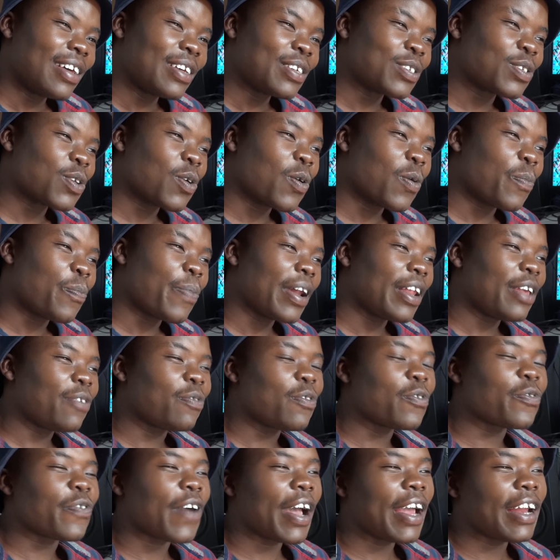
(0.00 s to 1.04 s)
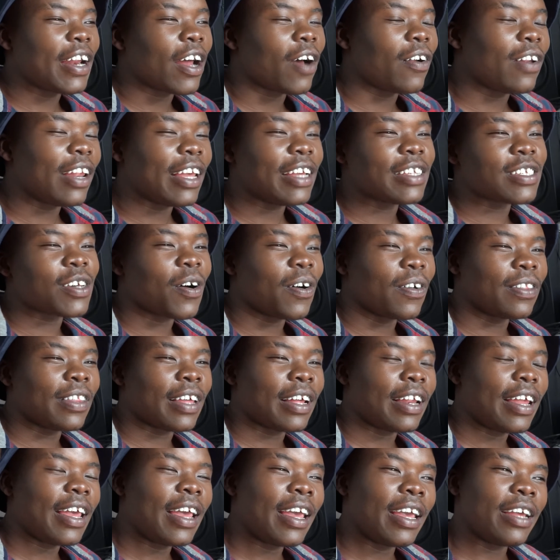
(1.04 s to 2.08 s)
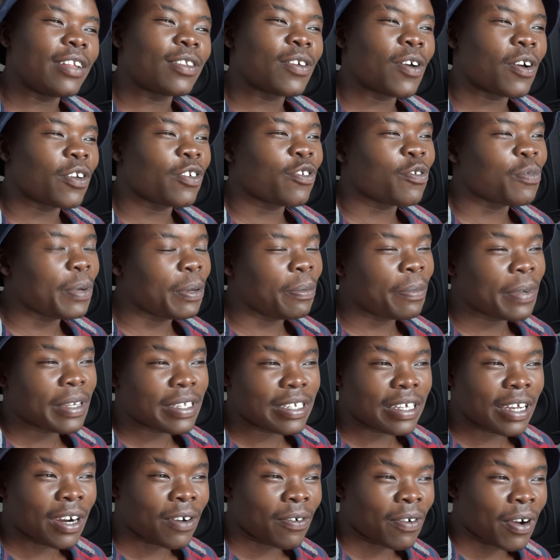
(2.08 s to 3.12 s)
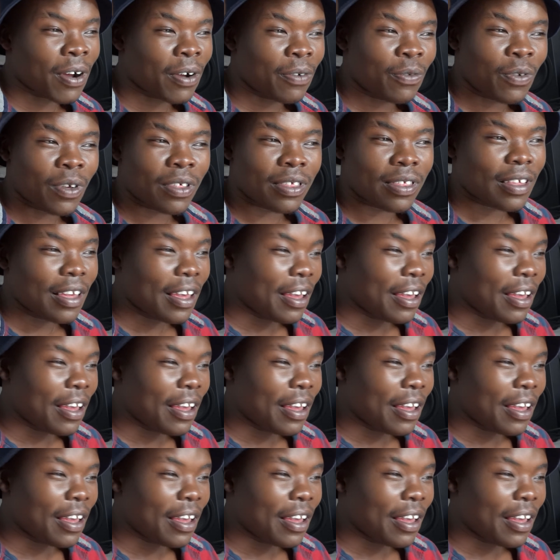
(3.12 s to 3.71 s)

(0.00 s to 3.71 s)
you find out later on that, hey, dog, you've been messing around with